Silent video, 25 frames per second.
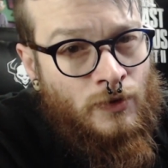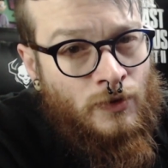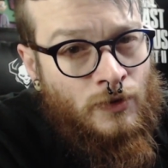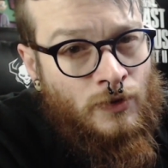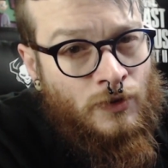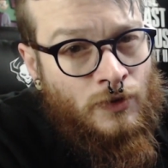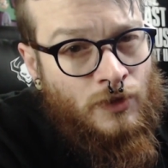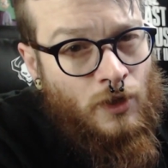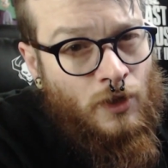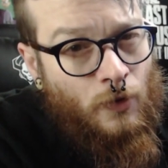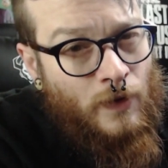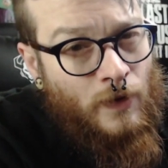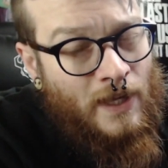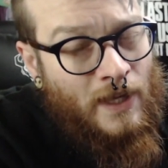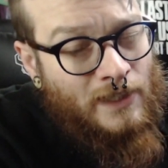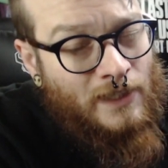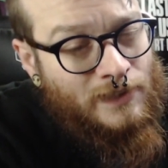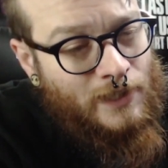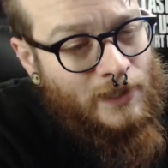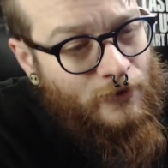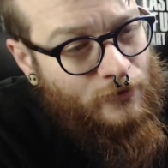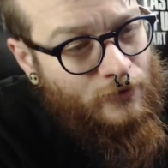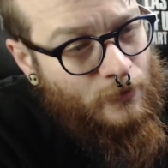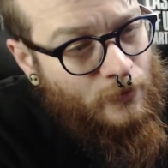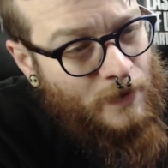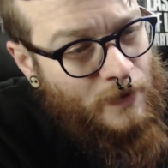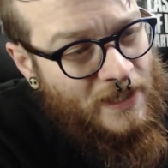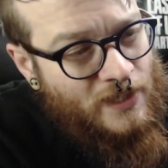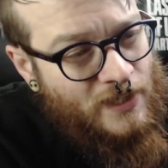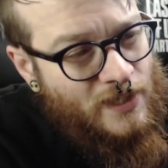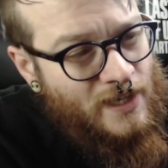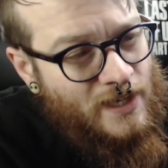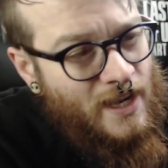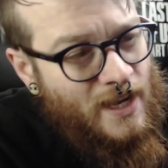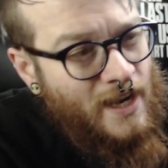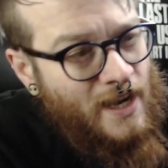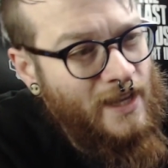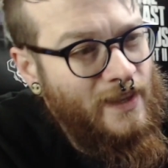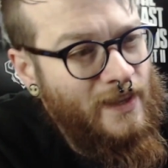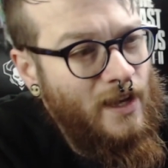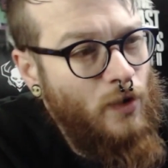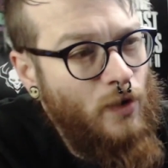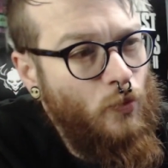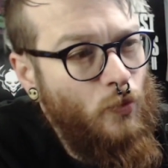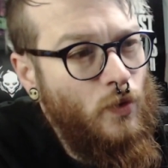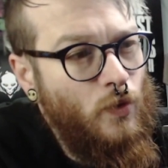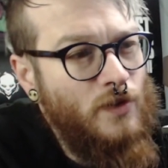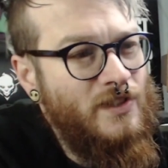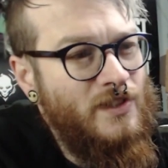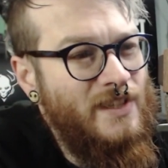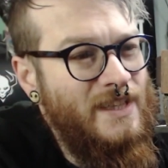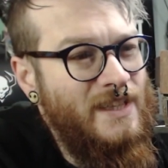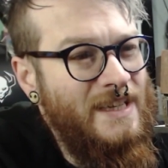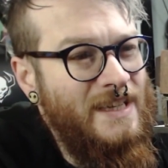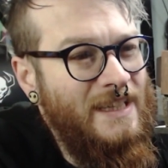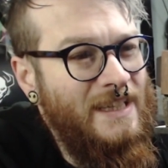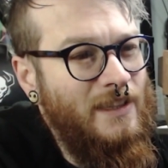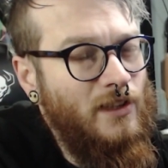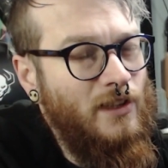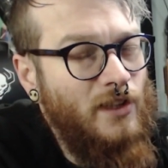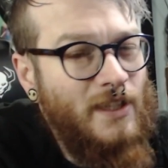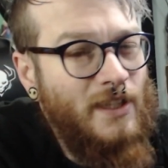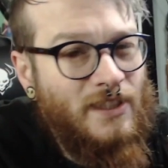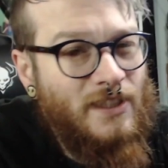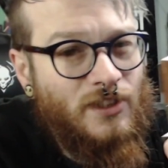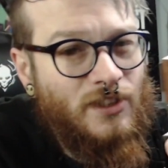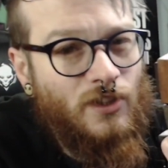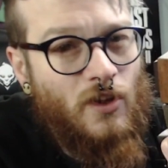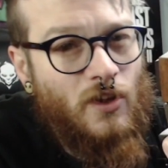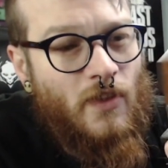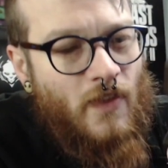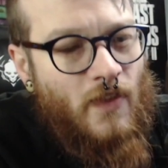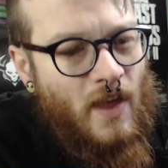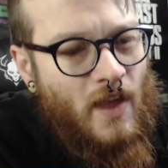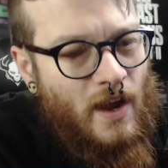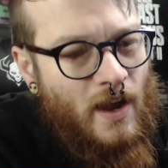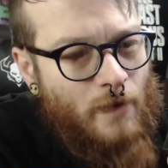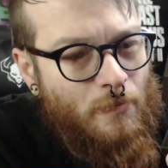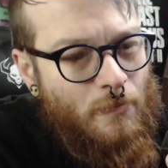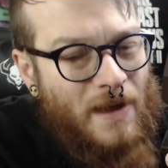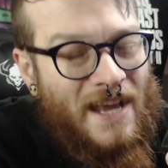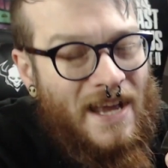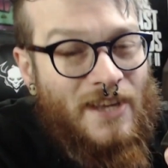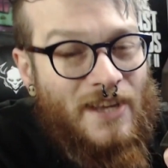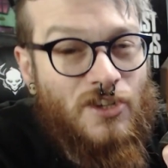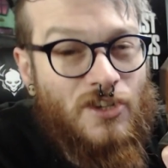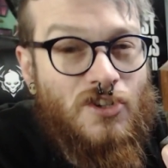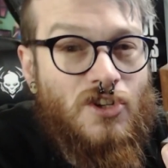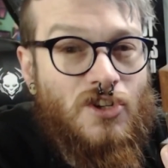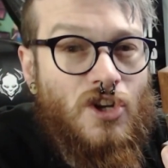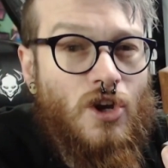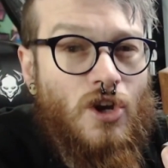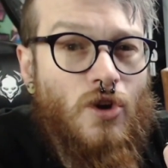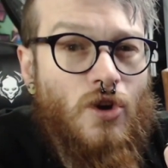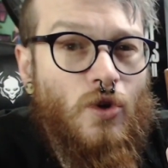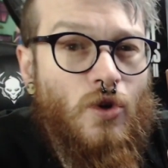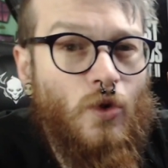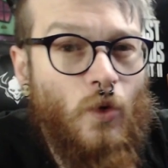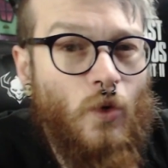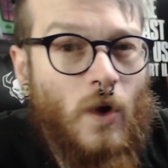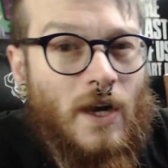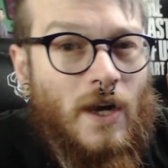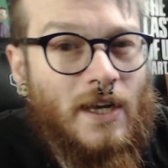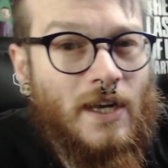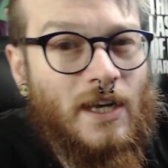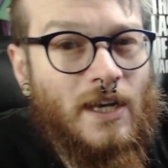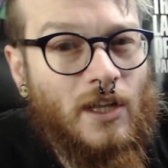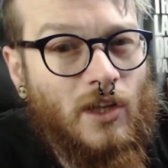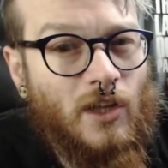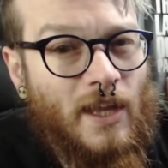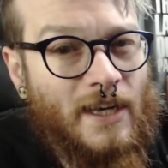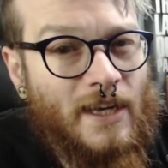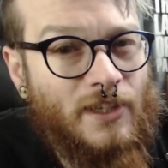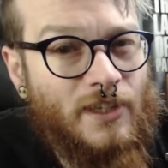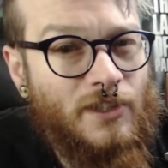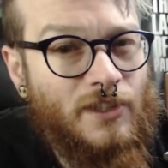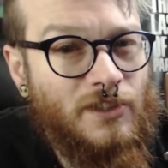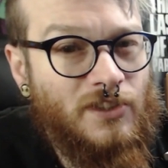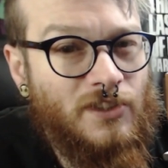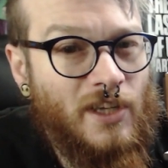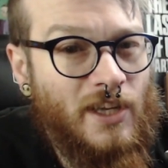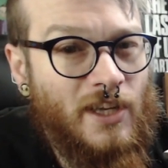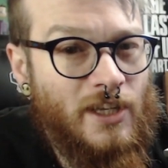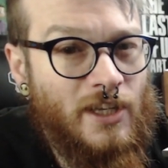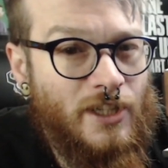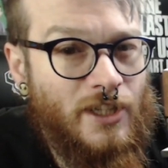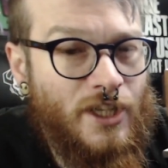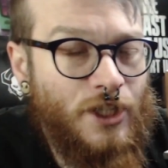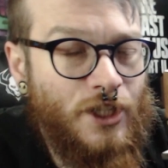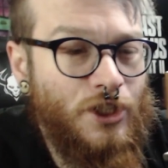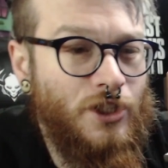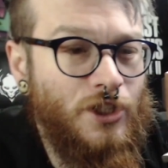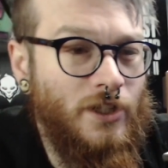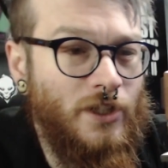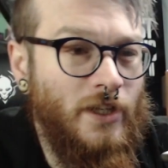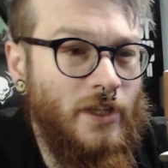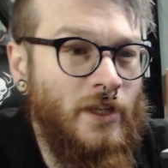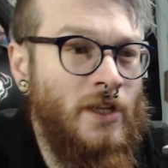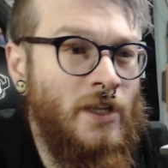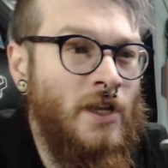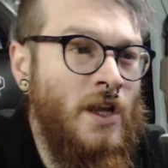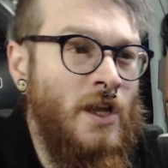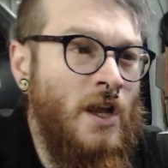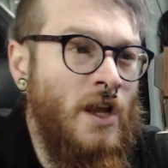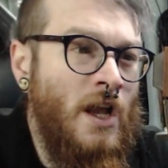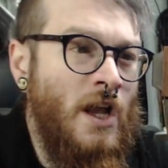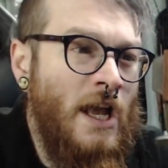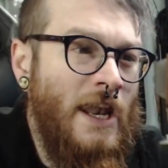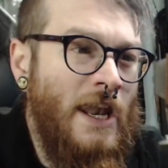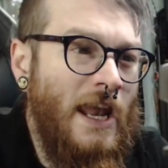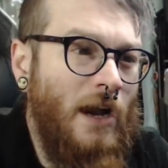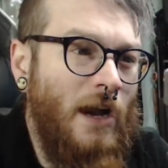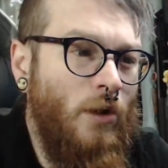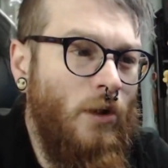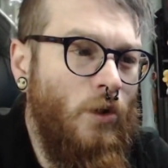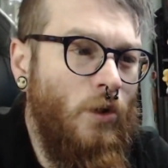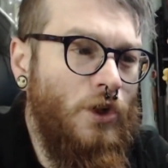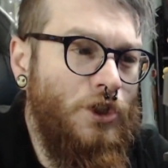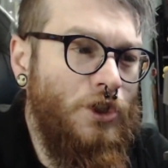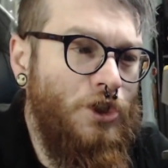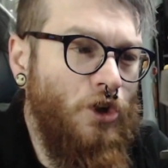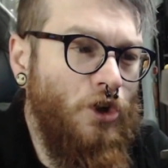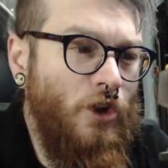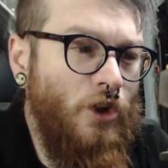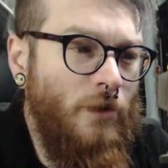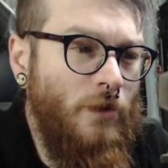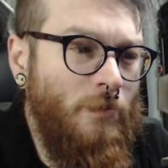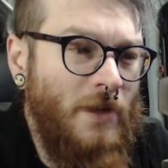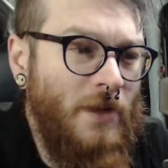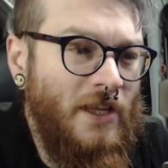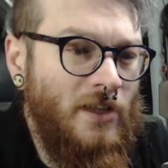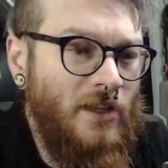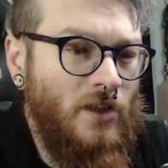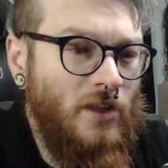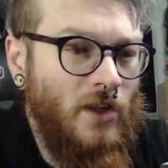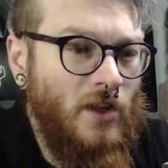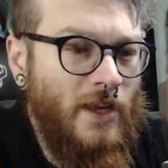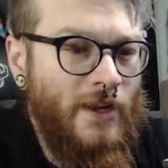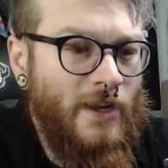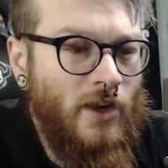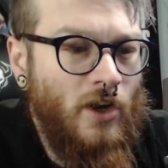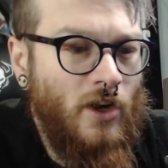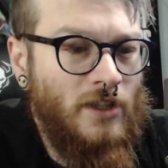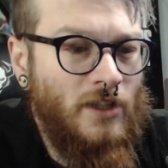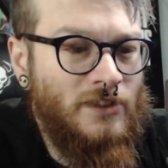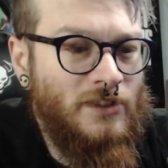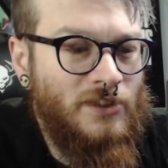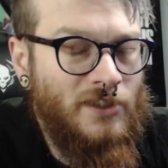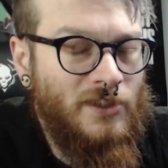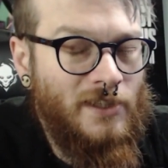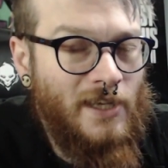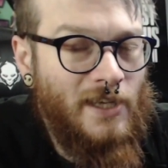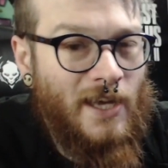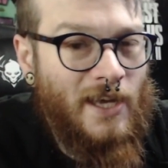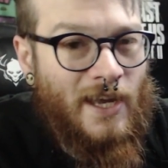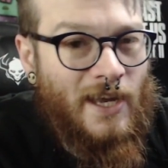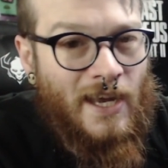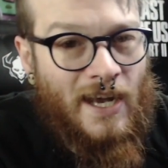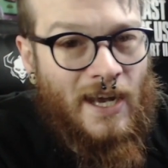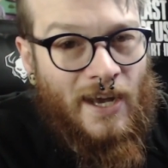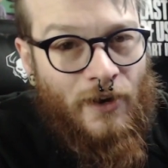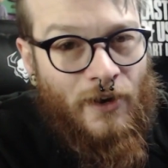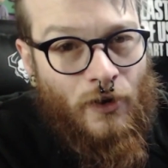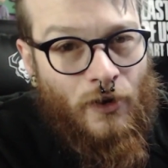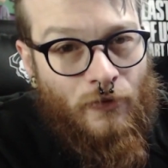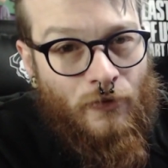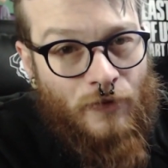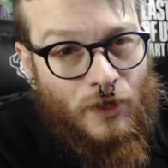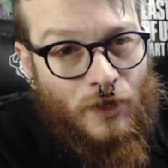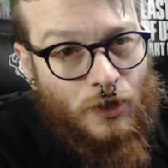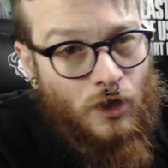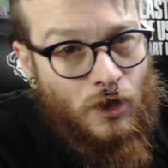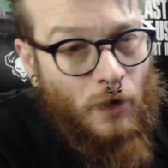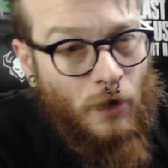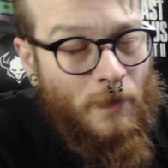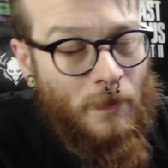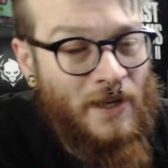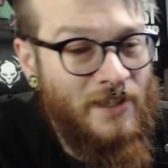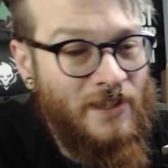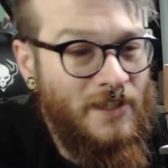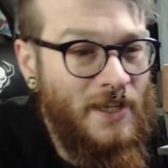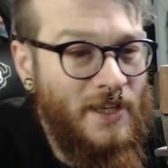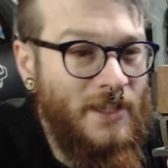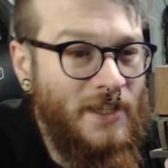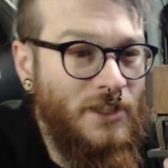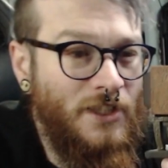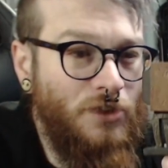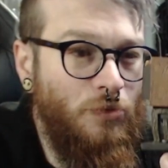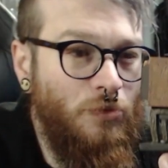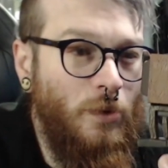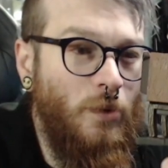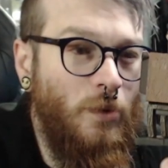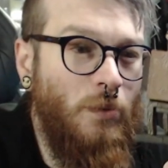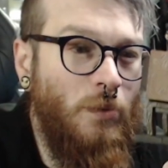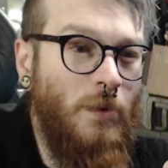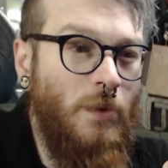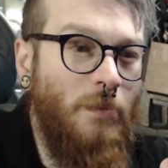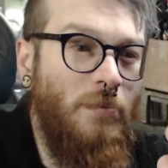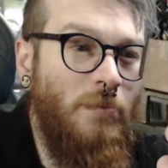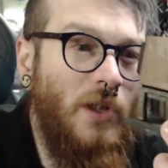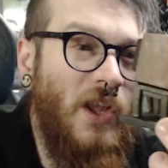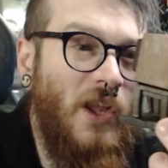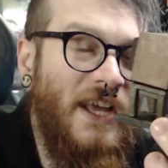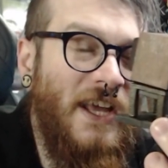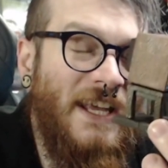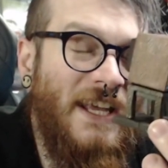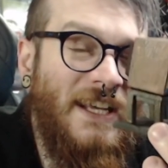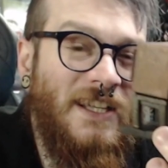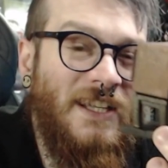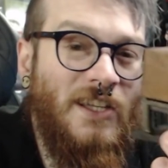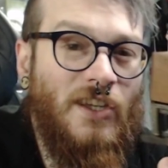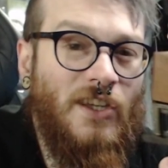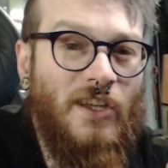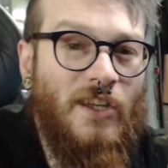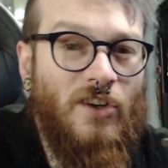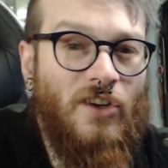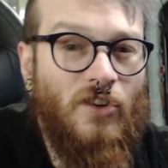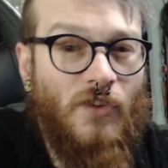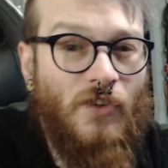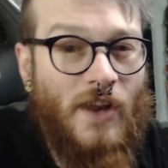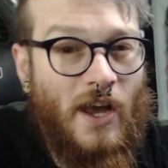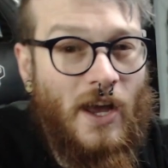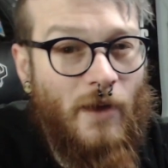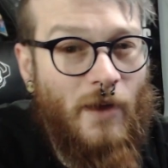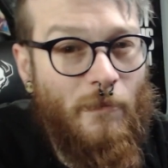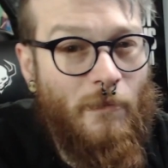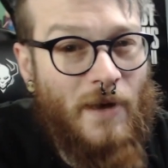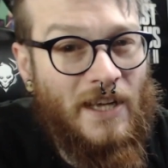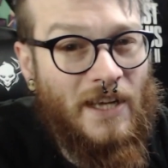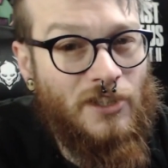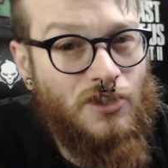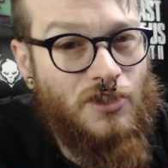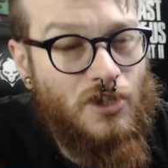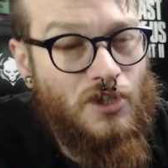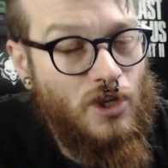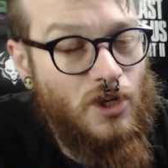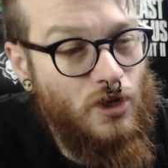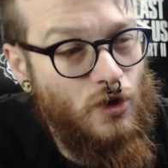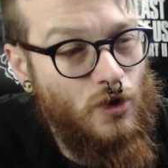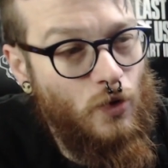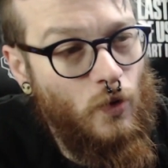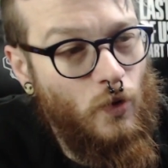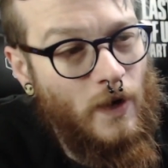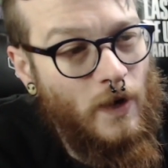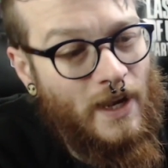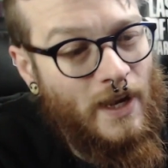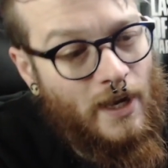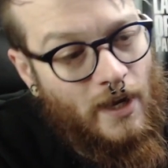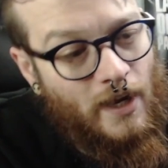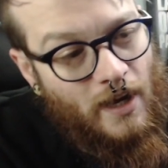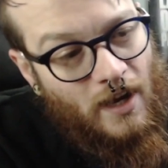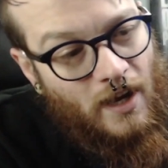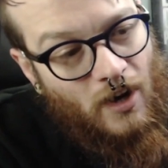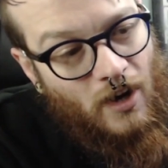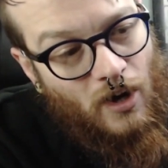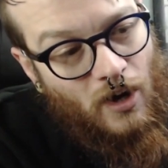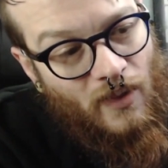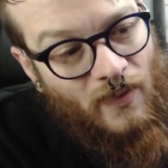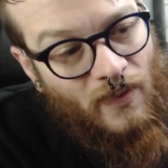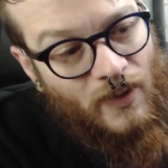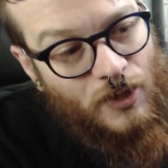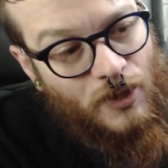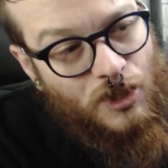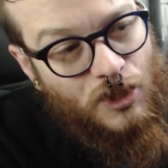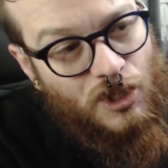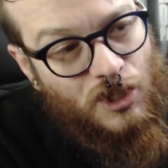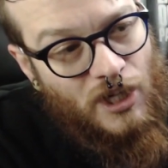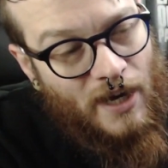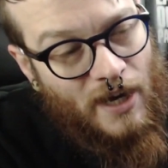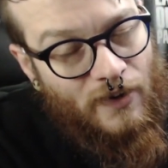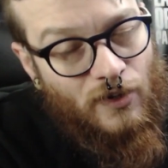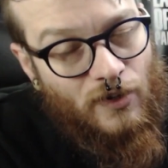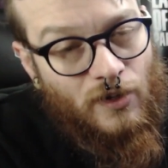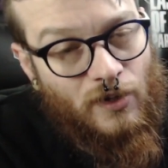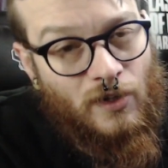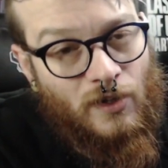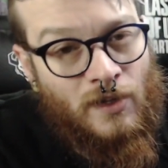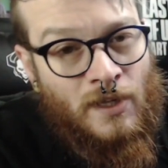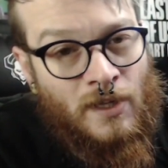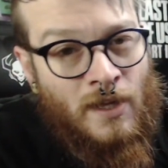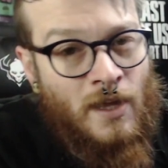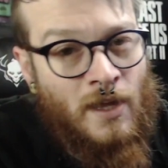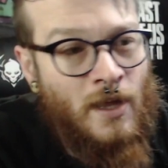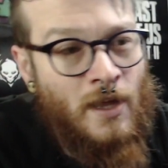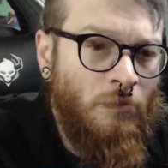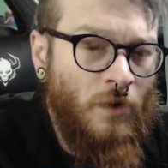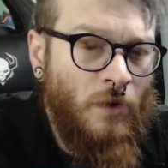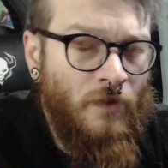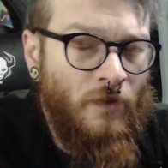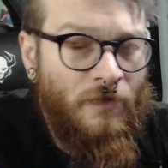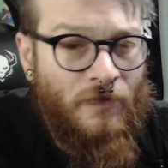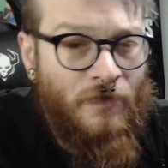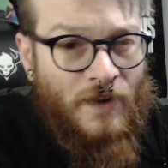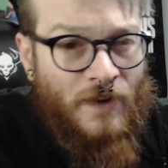So that's it for me today. That was the Little Nightmares 2 Collector's Edition. Now, join me later on today, and over the coming days we will be playing Little Nightmares 2 here on the channel. But for